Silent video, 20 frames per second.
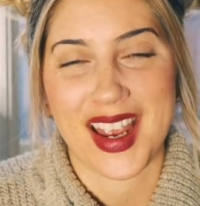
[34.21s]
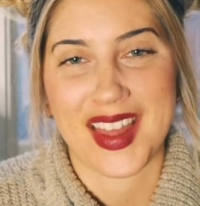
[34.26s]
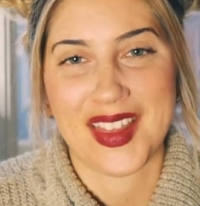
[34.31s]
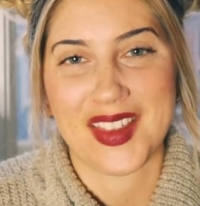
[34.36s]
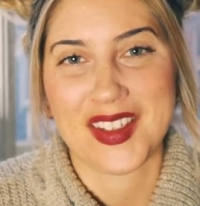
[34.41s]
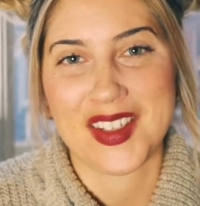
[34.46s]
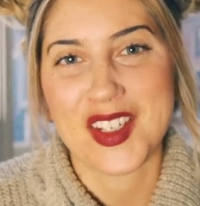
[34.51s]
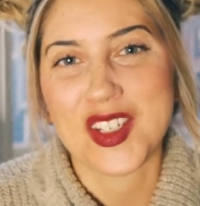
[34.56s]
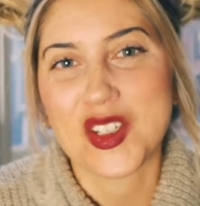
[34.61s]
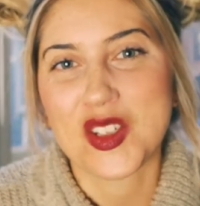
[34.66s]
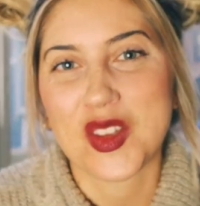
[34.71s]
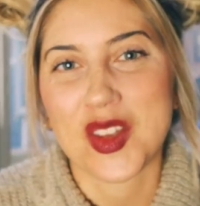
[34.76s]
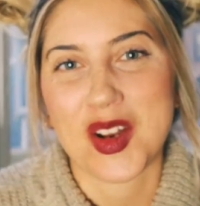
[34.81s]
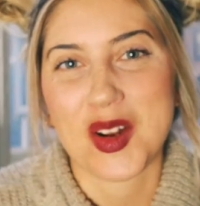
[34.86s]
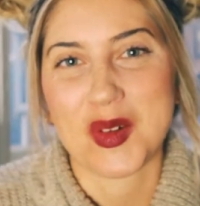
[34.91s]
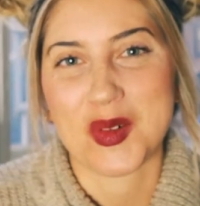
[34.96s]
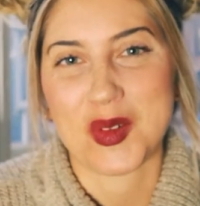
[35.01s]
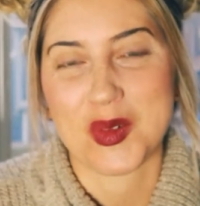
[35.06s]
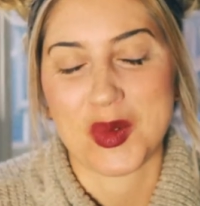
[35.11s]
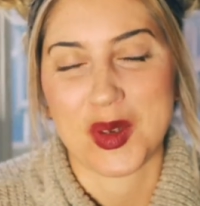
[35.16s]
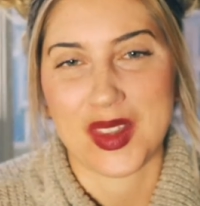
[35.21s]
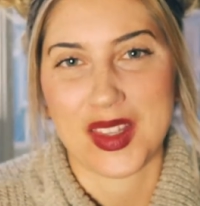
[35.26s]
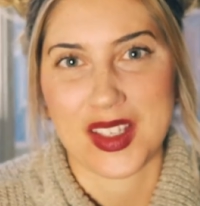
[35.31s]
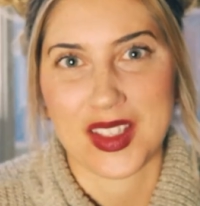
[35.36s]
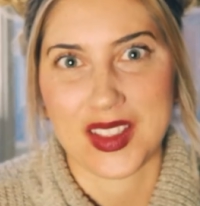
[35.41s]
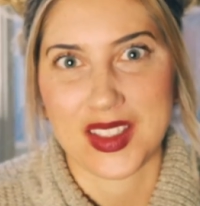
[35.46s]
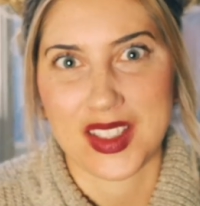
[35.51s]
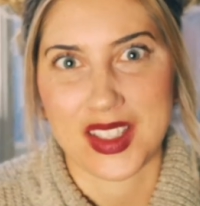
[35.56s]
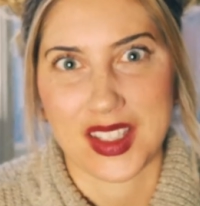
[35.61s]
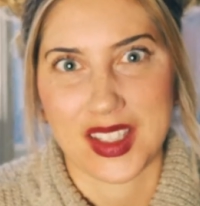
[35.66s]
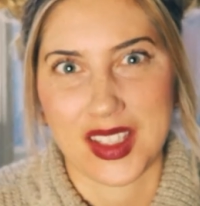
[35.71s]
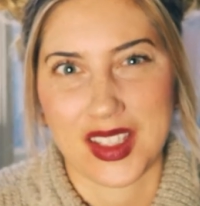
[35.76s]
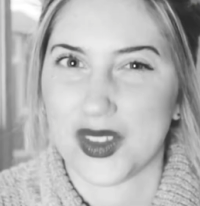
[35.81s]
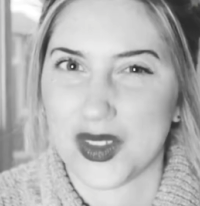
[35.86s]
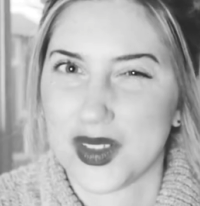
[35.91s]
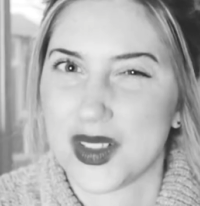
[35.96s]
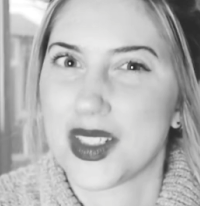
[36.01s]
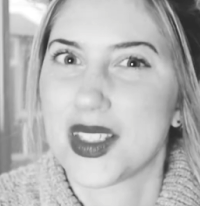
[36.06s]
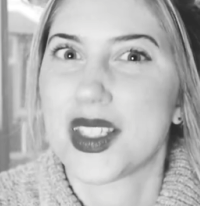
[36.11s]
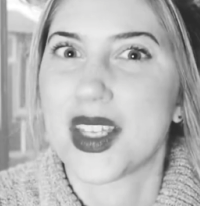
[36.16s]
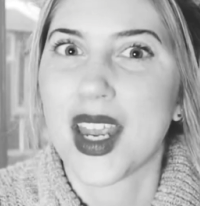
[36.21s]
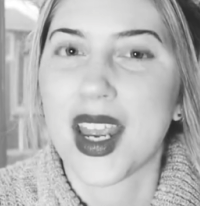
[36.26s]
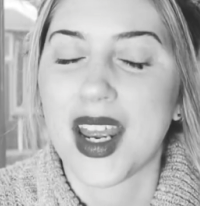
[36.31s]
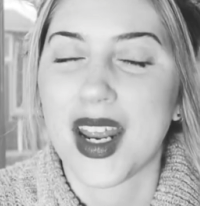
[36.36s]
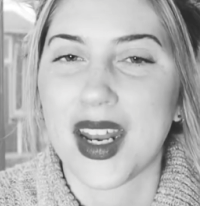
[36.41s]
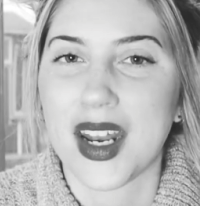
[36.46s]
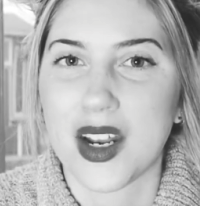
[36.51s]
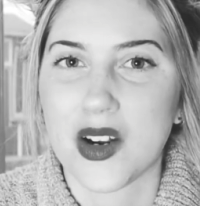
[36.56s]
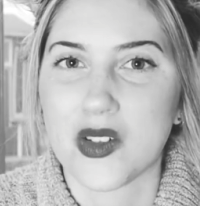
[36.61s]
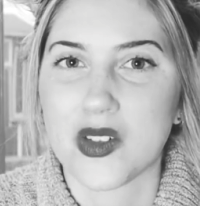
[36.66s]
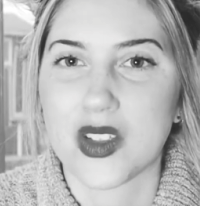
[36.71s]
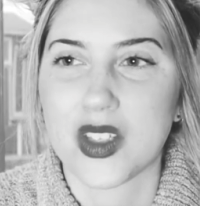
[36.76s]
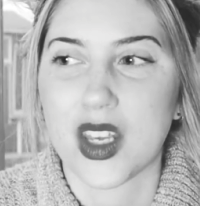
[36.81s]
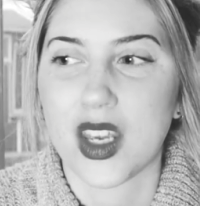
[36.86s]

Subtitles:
And the teacher that I was with, he's like, "You're insane." And I was